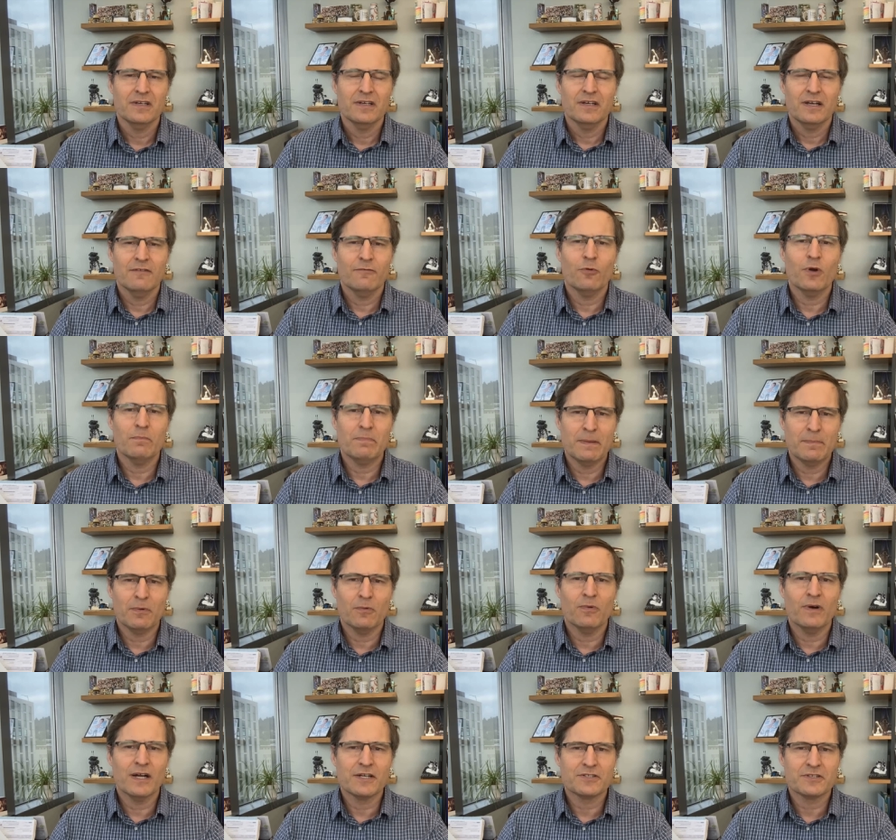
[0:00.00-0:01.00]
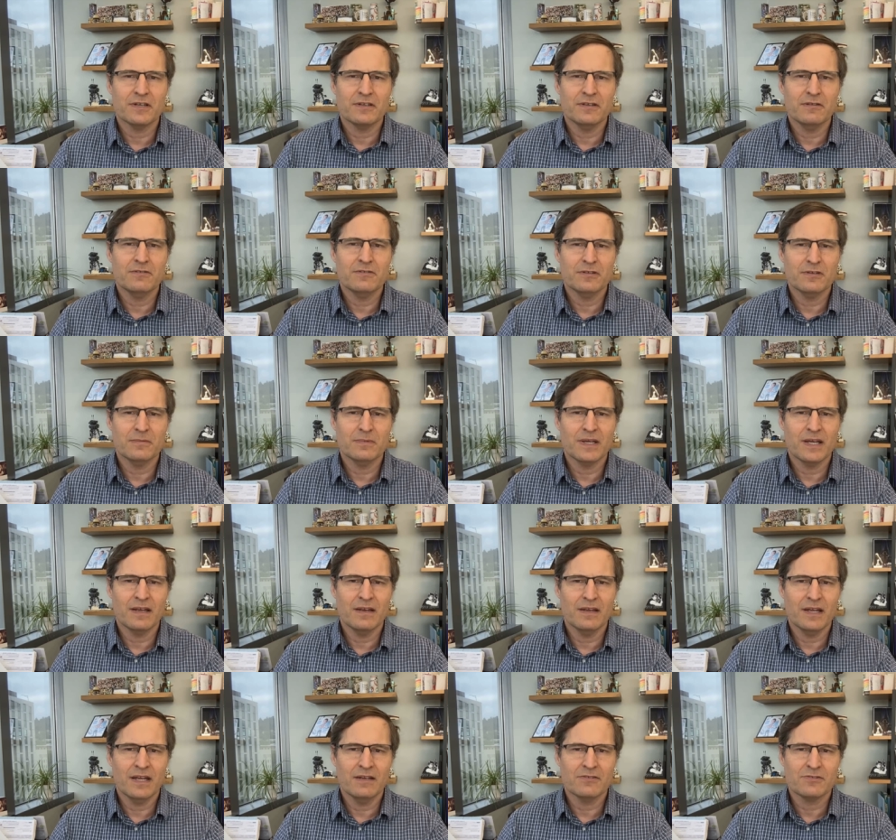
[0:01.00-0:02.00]
of what people watch on YouTube
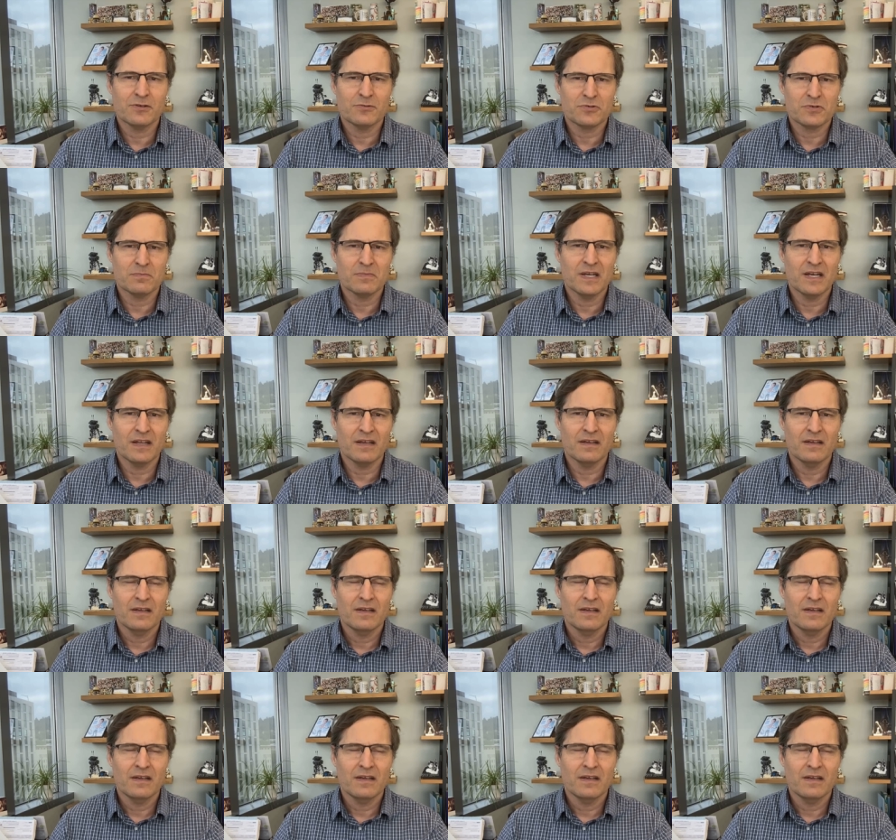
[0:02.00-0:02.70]
and social media.